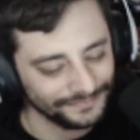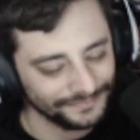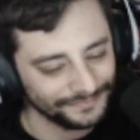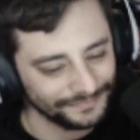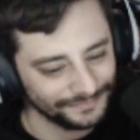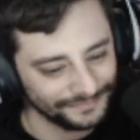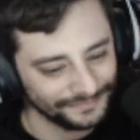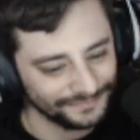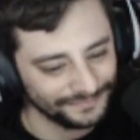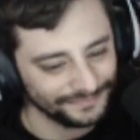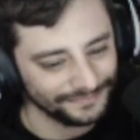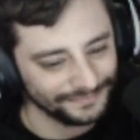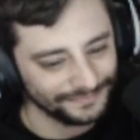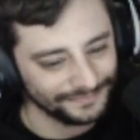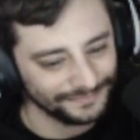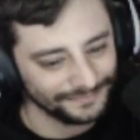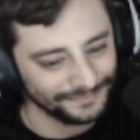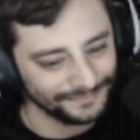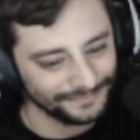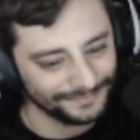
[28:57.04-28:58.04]

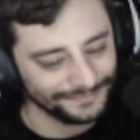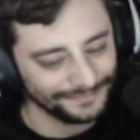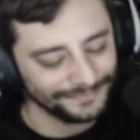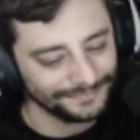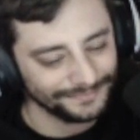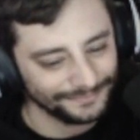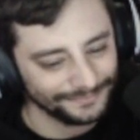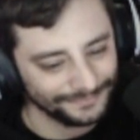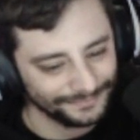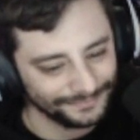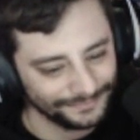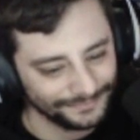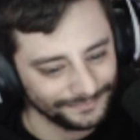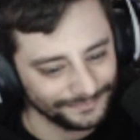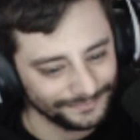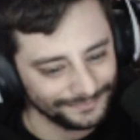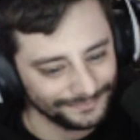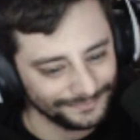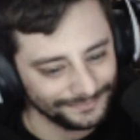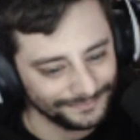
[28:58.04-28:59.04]

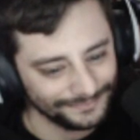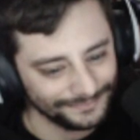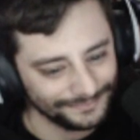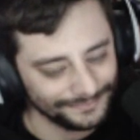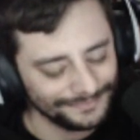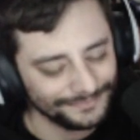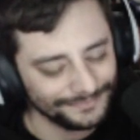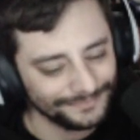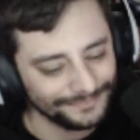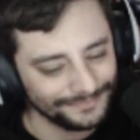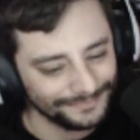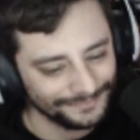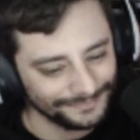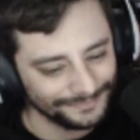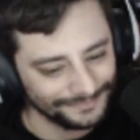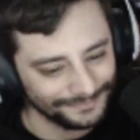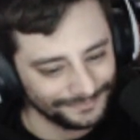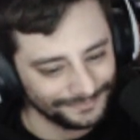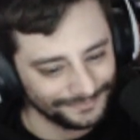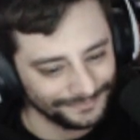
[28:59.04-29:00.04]

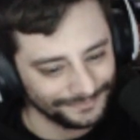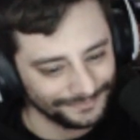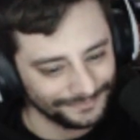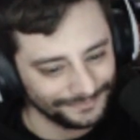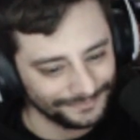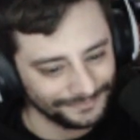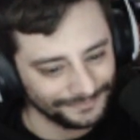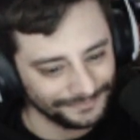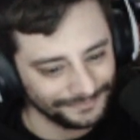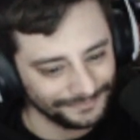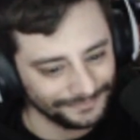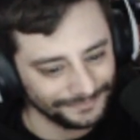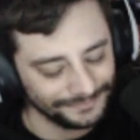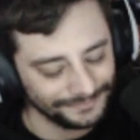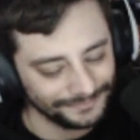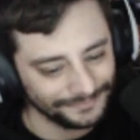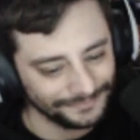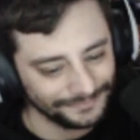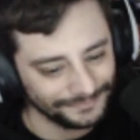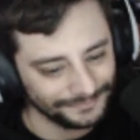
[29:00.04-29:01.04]

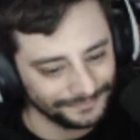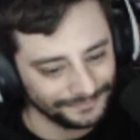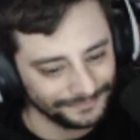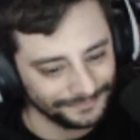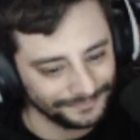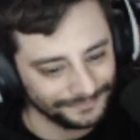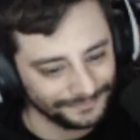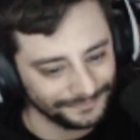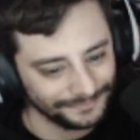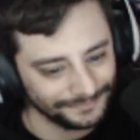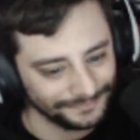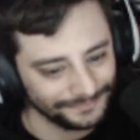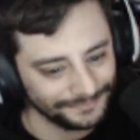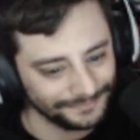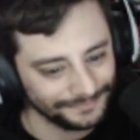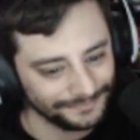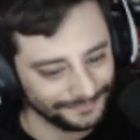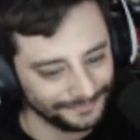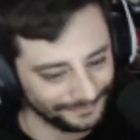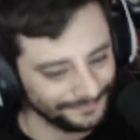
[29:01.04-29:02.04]

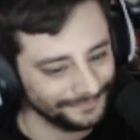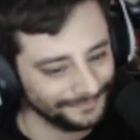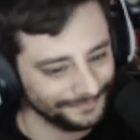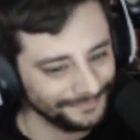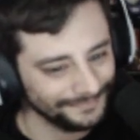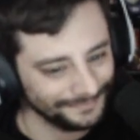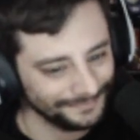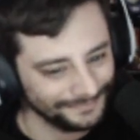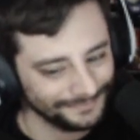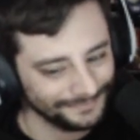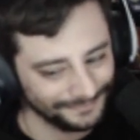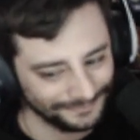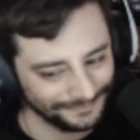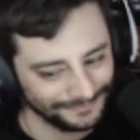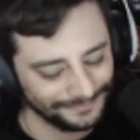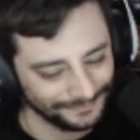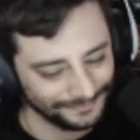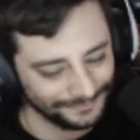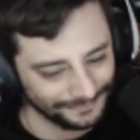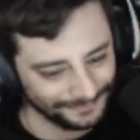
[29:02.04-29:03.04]

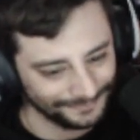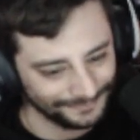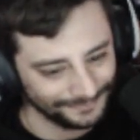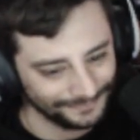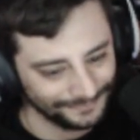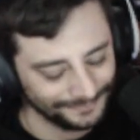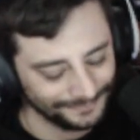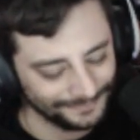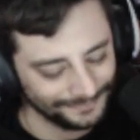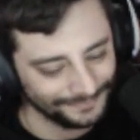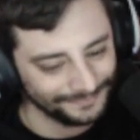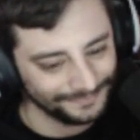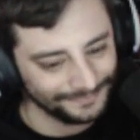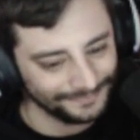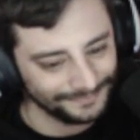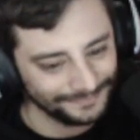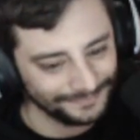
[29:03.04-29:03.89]
(not speaking)